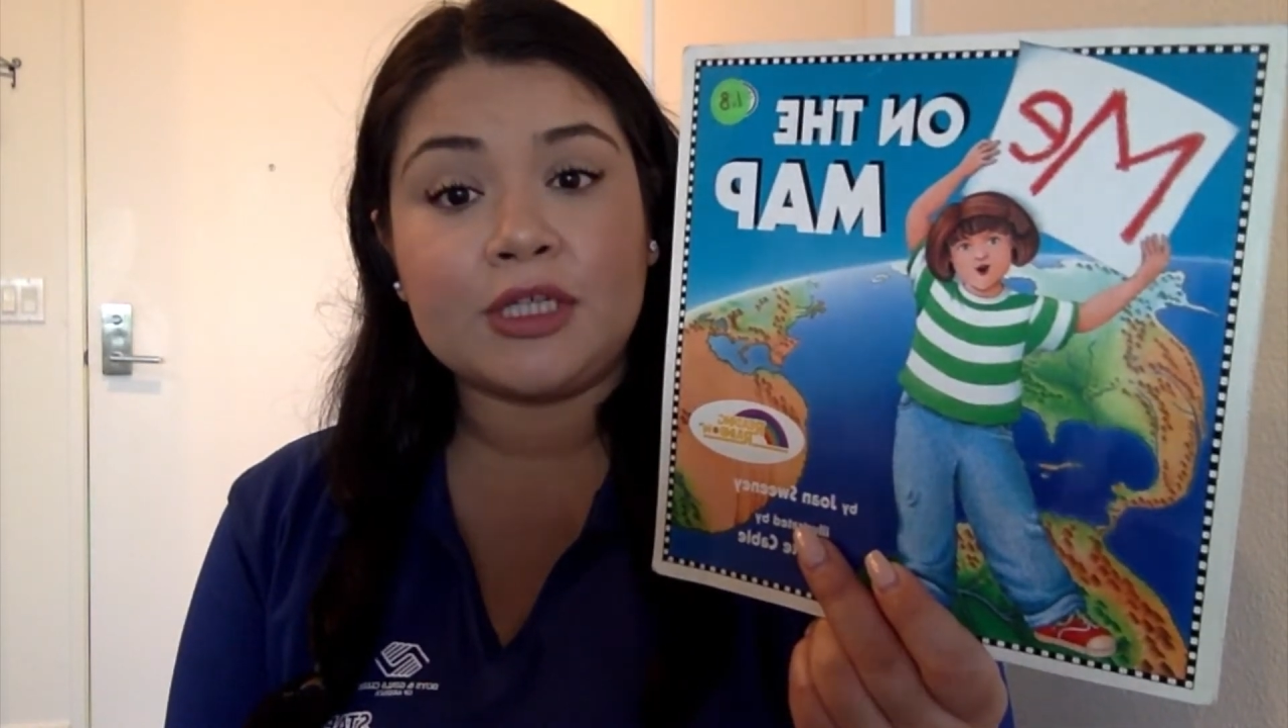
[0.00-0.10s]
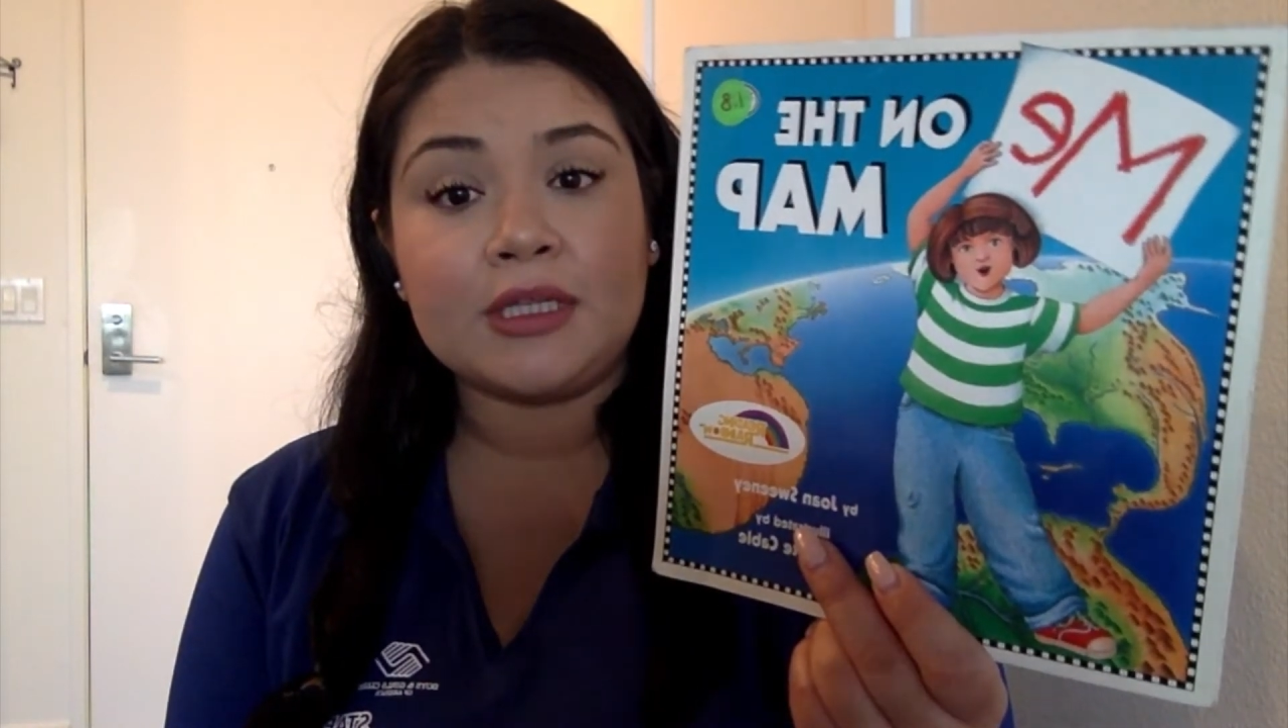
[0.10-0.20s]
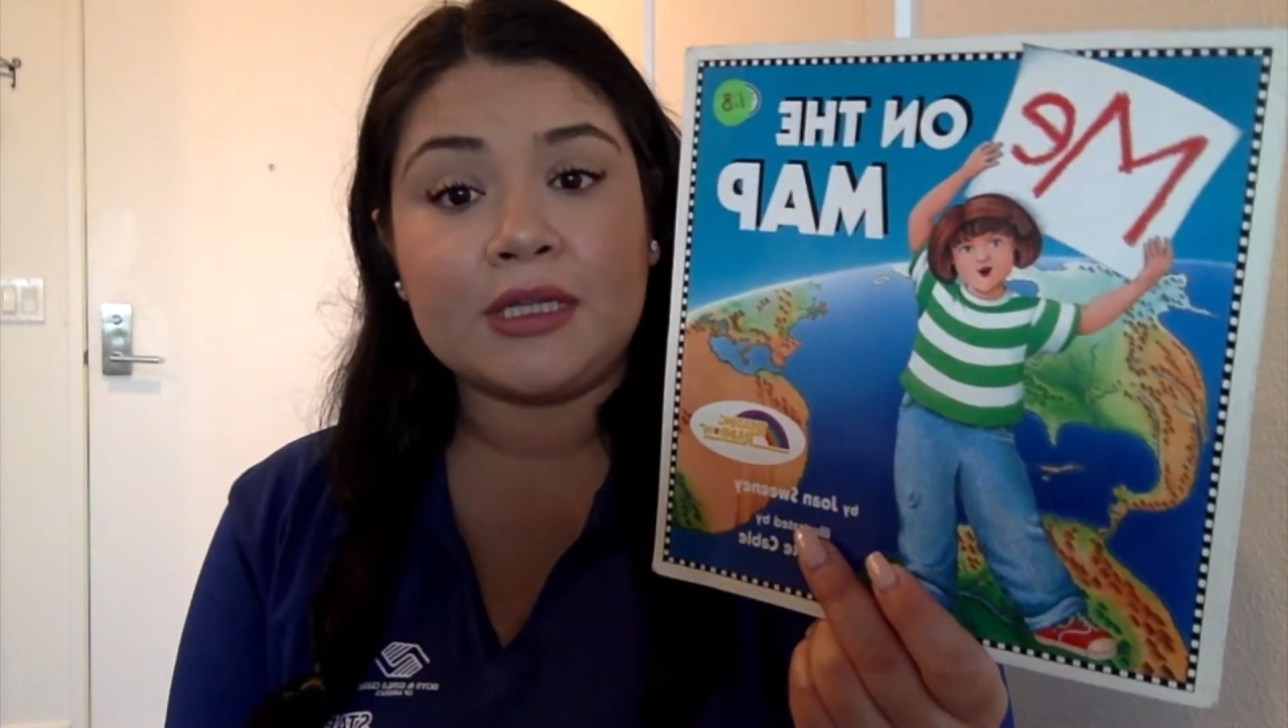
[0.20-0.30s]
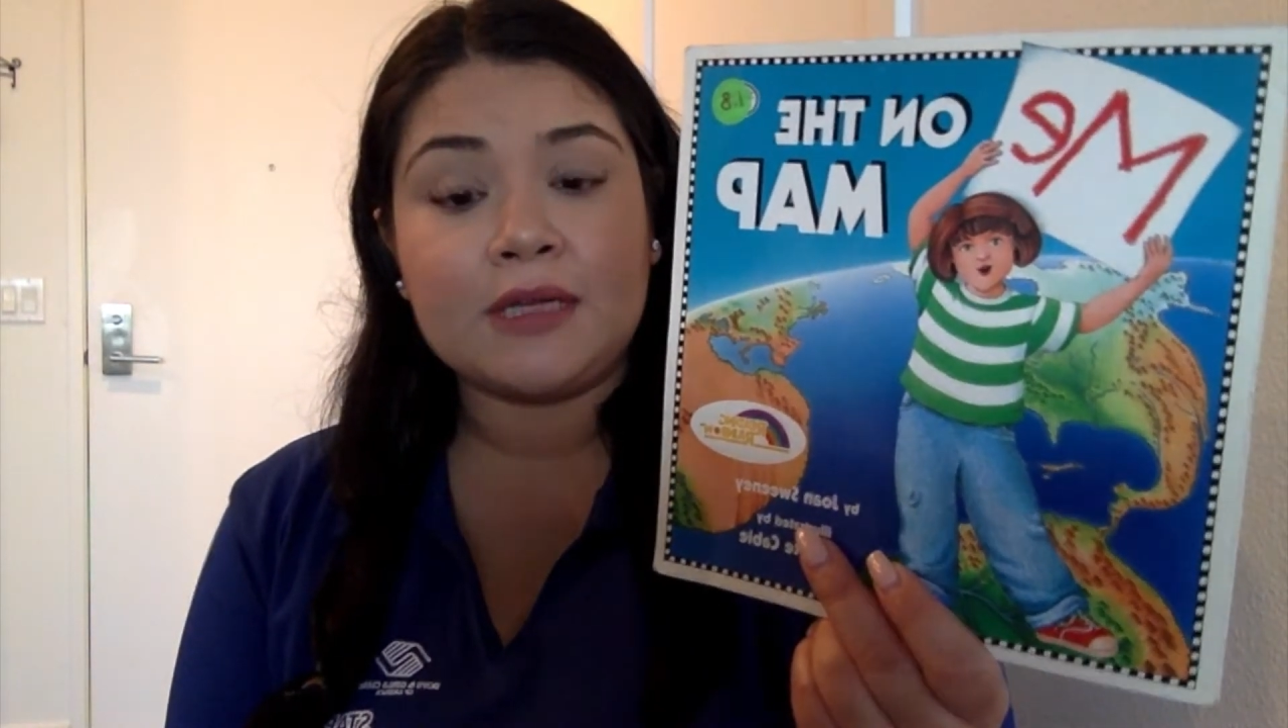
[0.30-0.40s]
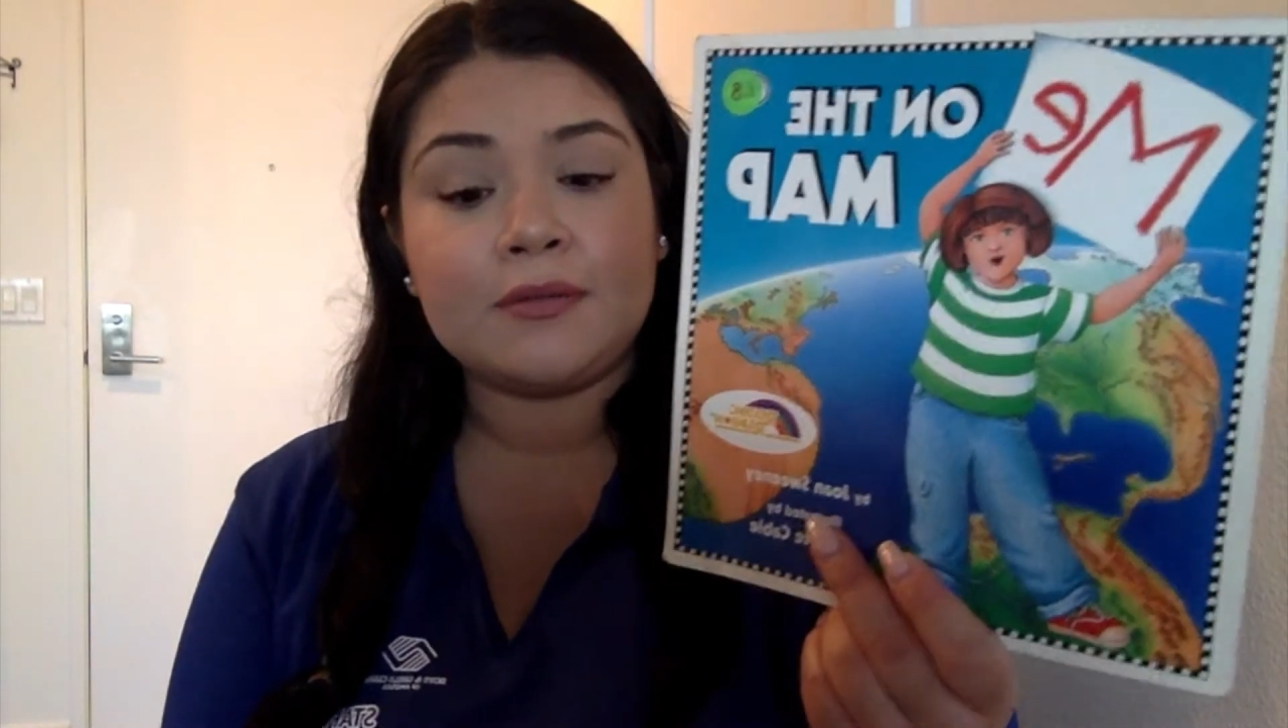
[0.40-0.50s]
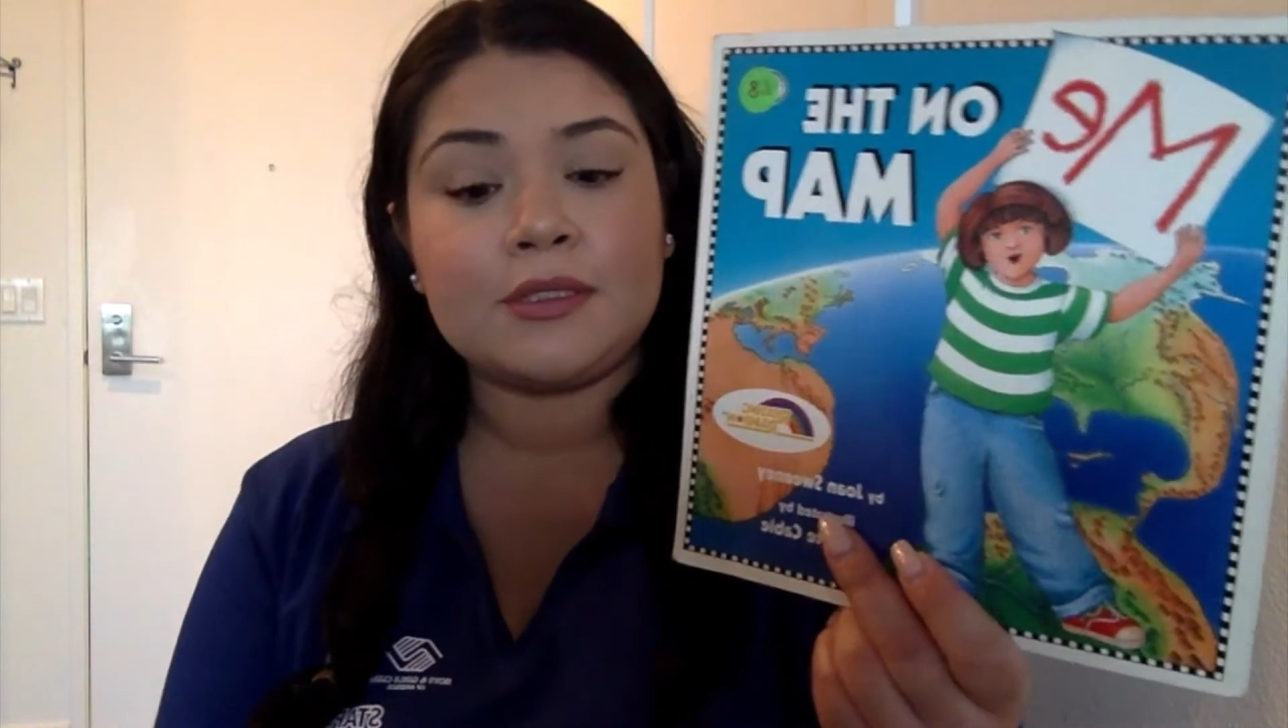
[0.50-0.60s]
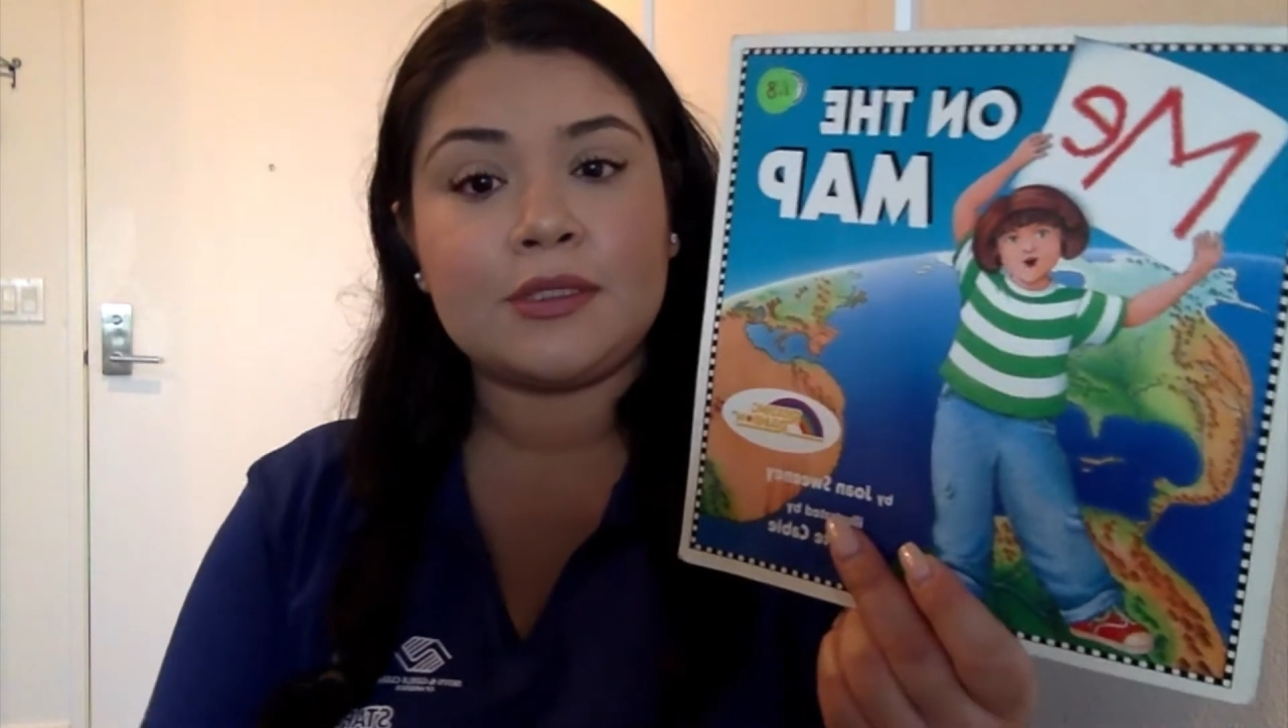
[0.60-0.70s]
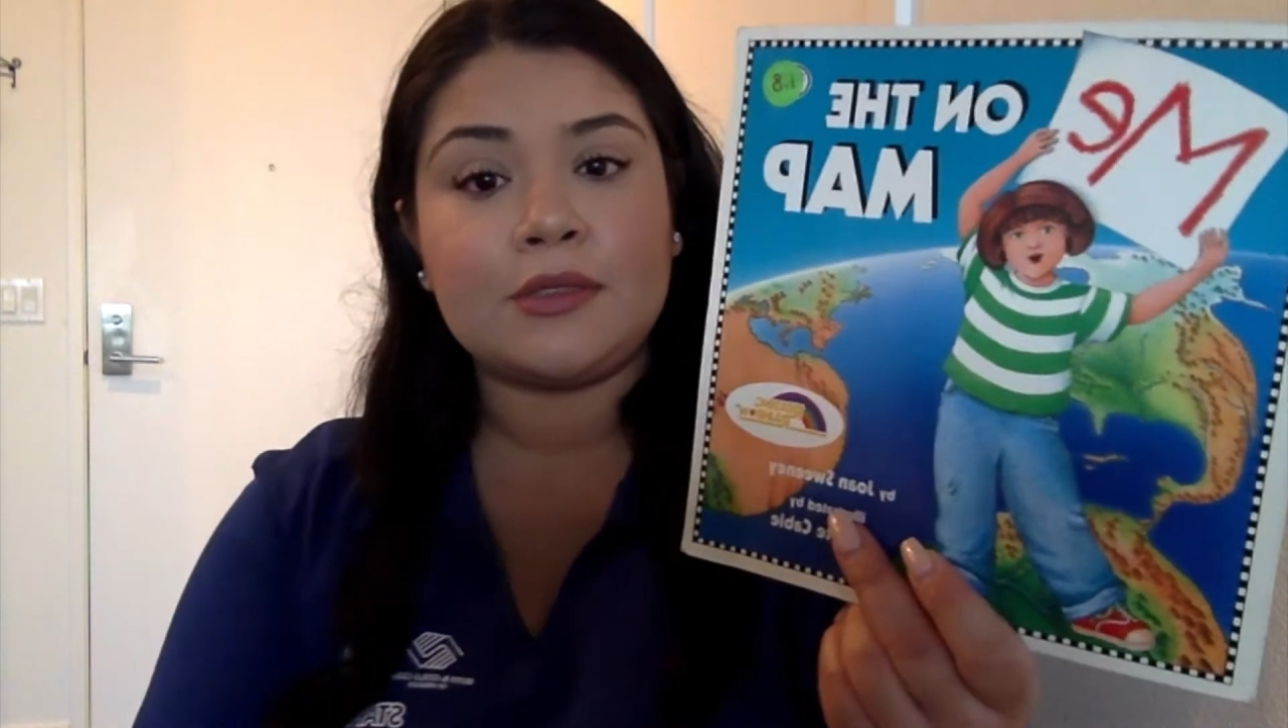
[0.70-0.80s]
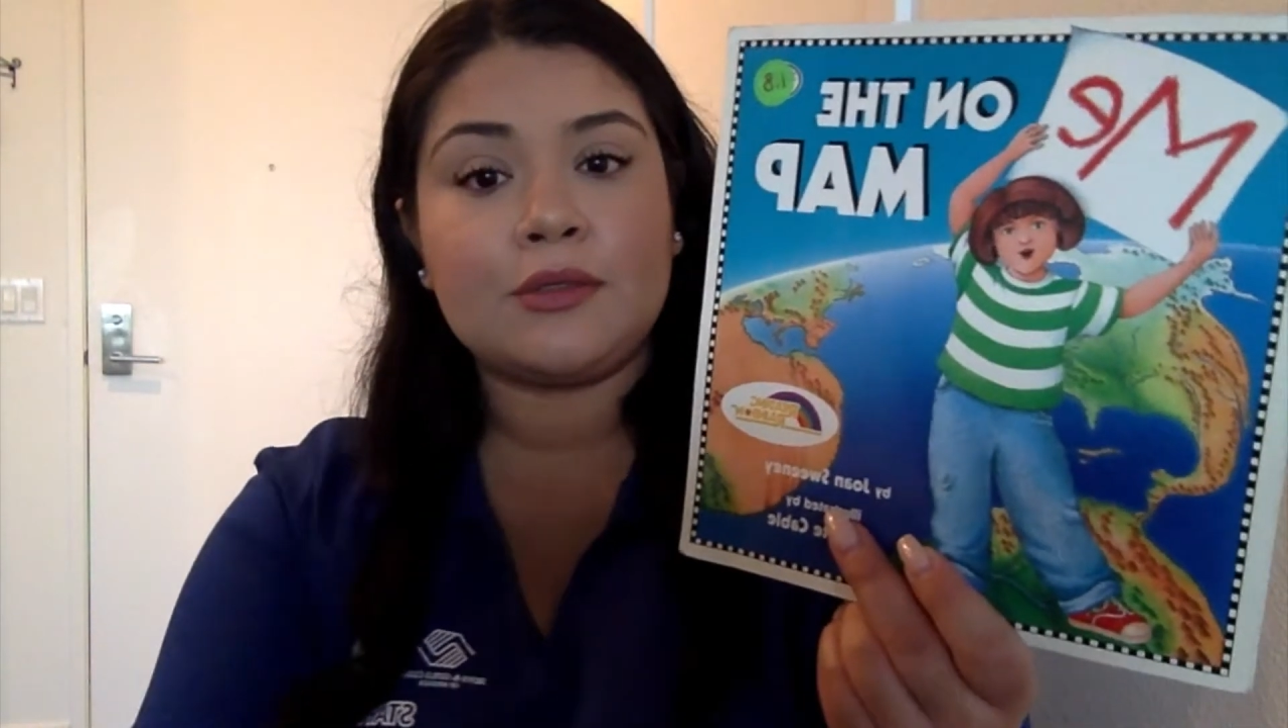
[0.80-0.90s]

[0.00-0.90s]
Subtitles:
lives